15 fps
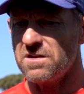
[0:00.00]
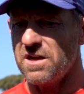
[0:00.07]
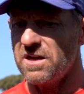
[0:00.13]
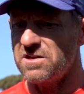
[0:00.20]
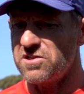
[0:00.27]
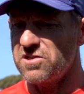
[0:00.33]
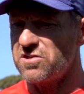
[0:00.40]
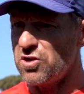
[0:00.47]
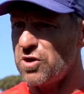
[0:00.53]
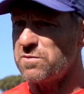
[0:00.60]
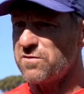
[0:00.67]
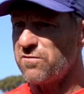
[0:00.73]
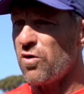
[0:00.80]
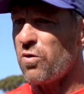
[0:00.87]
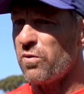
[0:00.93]
in just
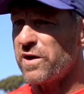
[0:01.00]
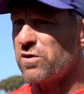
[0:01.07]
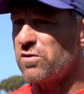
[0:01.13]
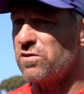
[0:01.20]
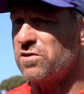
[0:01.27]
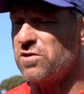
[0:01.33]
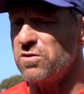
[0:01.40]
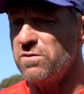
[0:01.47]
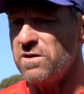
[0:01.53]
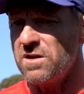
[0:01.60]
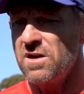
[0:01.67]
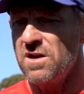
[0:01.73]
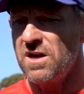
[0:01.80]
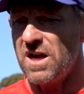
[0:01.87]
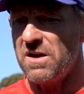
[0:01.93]
terms of what we could do, and,
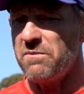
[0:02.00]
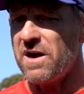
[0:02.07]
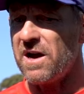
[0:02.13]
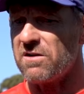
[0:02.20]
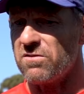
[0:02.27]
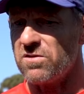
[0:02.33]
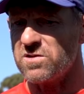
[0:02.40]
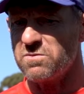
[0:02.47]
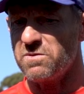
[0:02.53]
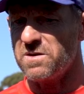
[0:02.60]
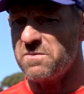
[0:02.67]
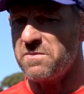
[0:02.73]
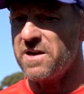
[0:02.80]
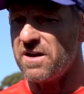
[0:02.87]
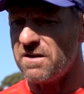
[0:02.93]
and Mark Rossman
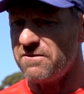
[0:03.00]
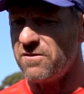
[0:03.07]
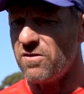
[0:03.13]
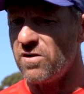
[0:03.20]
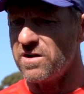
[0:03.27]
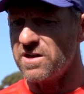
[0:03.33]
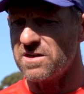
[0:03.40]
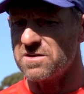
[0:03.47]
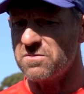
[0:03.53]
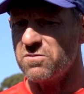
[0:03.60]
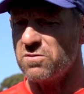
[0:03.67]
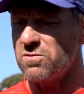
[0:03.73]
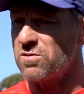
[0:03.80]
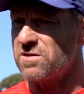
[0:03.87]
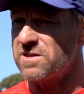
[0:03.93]
about finding some
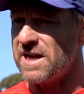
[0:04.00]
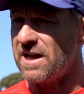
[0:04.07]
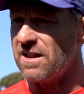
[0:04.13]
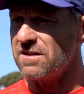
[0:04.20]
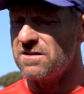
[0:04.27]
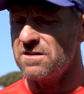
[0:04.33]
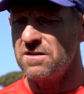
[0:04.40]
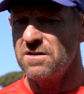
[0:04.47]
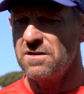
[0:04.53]
real good talent